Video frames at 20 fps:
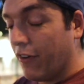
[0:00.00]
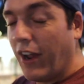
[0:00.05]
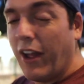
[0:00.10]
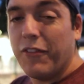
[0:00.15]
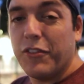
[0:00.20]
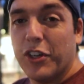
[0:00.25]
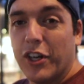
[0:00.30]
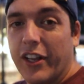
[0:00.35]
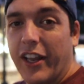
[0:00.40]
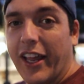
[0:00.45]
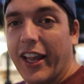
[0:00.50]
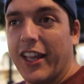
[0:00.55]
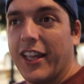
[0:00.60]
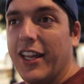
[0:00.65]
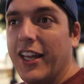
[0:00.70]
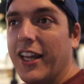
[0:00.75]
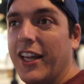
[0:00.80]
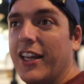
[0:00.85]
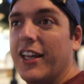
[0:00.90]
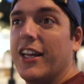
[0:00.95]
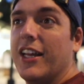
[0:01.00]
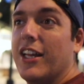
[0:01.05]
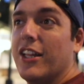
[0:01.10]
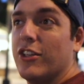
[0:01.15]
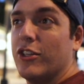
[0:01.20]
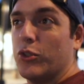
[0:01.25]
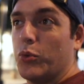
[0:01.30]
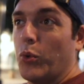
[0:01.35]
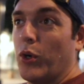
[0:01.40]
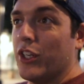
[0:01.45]
Ever After, and like
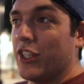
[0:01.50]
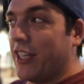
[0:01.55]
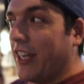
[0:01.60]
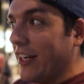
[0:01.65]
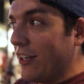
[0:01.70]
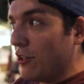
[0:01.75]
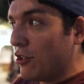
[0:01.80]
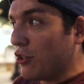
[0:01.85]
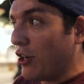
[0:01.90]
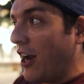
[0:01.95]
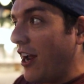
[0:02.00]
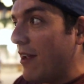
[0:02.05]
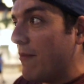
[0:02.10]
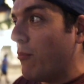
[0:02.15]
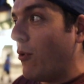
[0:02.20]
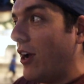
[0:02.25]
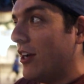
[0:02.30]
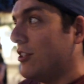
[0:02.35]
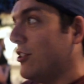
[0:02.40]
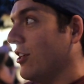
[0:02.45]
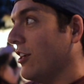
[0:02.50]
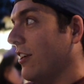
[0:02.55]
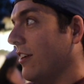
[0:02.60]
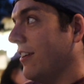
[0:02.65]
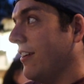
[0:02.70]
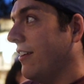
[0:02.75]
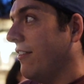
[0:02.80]
just words can't describe watching,